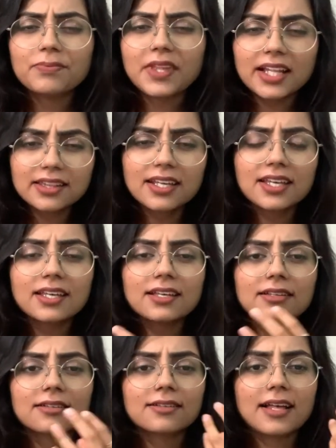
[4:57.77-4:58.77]

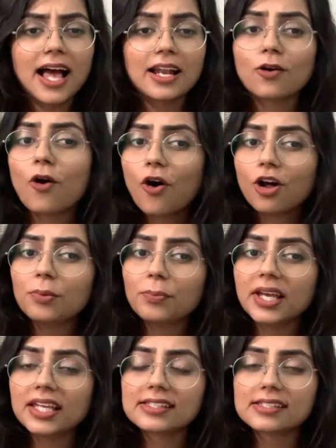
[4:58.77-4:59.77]
nothing alcohol
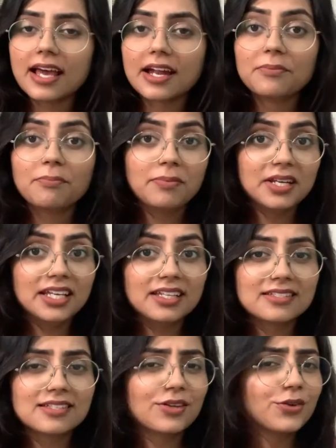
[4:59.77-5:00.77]
based and
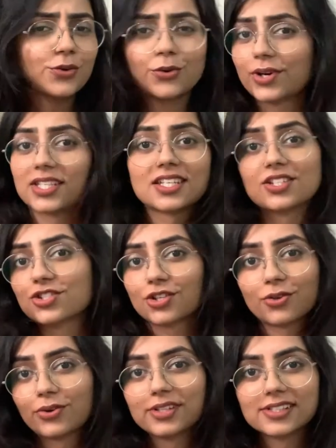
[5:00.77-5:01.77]
please no
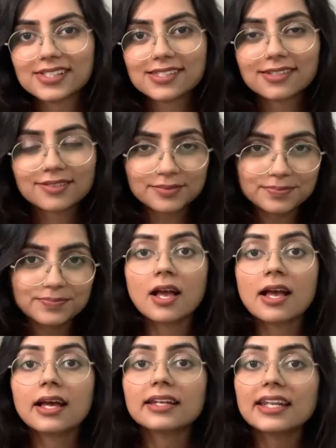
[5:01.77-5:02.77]
essential oils.
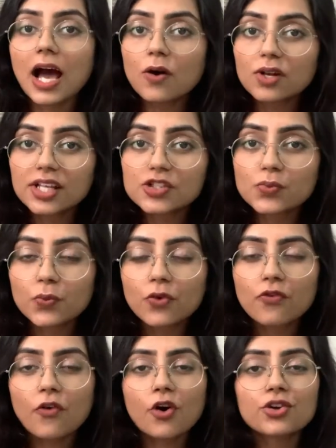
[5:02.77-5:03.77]
Now let's
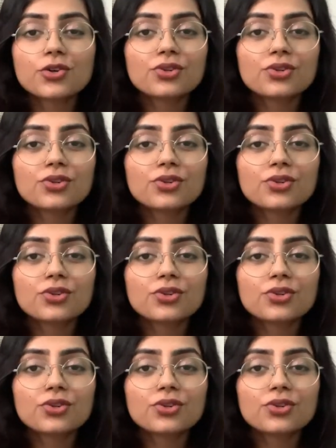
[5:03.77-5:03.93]
move on